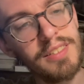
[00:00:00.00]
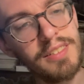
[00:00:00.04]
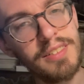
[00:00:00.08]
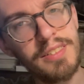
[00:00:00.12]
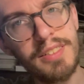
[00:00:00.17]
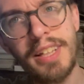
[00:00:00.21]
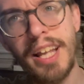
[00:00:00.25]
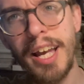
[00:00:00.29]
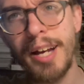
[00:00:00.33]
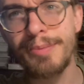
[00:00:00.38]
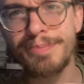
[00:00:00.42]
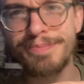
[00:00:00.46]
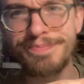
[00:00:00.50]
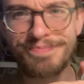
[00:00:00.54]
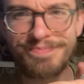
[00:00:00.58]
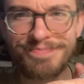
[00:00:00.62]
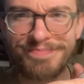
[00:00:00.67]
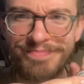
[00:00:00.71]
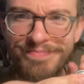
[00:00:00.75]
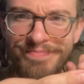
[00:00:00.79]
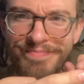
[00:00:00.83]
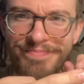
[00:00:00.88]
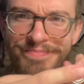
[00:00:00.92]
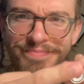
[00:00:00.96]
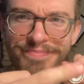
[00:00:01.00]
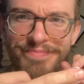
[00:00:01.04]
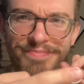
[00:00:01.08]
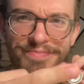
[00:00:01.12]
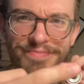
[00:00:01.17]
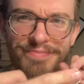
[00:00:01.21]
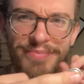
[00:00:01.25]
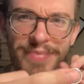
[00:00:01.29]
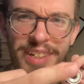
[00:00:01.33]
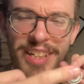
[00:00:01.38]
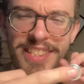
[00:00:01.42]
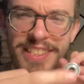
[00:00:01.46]
yeah,
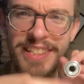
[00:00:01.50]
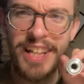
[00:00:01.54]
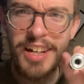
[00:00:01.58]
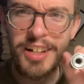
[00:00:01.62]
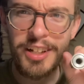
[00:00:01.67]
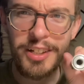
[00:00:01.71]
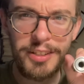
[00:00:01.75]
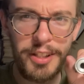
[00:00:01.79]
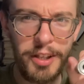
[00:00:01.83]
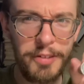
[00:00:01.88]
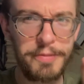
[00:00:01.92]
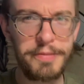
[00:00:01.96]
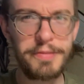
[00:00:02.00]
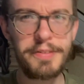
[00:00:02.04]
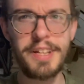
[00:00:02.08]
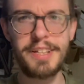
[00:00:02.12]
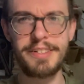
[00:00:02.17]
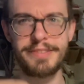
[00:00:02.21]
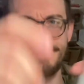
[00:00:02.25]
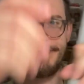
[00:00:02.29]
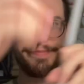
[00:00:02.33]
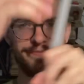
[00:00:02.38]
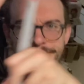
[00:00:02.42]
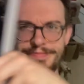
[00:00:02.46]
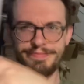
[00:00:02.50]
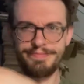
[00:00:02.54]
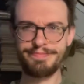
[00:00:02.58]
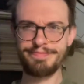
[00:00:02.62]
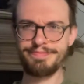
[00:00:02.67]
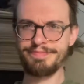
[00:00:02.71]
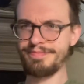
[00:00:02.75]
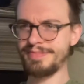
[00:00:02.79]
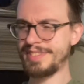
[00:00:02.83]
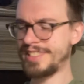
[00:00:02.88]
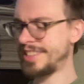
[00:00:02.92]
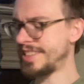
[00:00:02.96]
but it's not a glove fit.
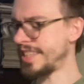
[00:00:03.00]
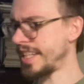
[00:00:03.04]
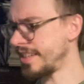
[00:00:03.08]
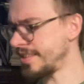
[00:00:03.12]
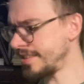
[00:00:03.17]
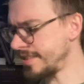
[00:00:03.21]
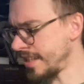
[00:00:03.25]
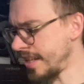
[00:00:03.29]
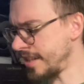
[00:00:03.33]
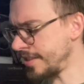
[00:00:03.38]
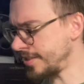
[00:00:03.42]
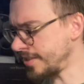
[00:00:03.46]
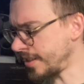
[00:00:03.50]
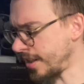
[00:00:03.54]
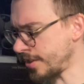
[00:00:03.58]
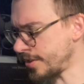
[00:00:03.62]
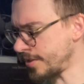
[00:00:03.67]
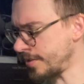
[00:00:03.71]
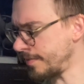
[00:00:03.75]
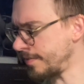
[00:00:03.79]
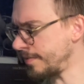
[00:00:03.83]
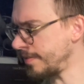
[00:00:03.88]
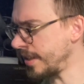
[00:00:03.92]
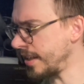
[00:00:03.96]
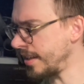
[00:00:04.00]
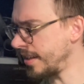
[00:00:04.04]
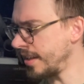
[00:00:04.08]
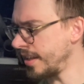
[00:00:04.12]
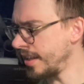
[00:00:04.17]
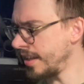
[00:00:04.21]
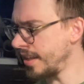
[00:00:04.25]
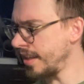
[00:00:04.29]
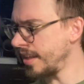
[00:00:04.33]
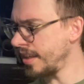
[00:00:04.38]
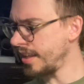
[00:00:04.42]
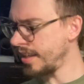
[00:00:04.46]
It's not a suction fit.
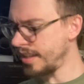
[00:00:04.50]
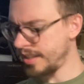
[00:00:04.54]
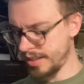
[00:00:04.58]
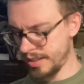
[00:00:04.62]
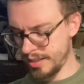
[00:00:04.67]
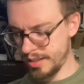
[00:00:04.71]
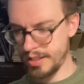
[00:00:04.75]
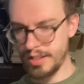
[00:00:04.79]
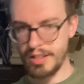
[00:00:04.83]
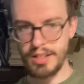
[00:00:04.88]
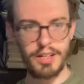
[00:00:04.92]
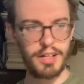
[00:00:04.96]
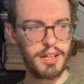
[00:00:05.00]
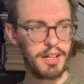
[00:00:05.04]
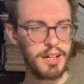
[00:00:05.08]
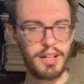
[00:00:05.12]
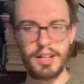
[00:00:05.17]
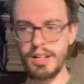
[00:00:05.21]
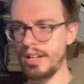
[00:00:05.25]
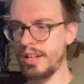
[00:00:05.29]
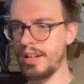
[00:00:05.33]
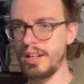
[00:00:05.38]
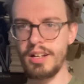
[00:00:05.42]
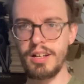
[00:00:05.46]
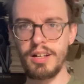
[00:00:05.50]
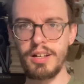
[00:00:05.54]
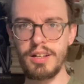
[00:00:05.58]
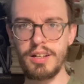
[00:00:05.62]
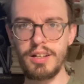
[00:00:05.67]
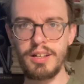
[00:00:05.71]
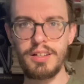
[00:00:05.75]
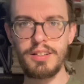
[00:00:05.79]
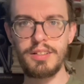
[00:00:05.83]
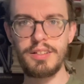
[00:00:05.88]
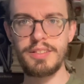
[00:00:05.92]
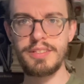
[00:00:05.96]

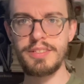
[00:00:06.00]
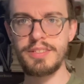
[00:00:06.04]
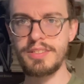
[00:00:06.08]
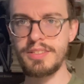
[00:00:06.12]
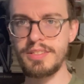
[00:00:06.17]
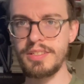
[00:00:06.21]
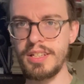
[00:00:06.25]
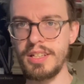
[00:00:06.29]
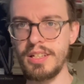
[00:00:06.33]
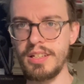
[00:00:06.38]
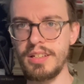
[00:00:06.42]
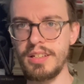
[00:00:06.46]
Let's see.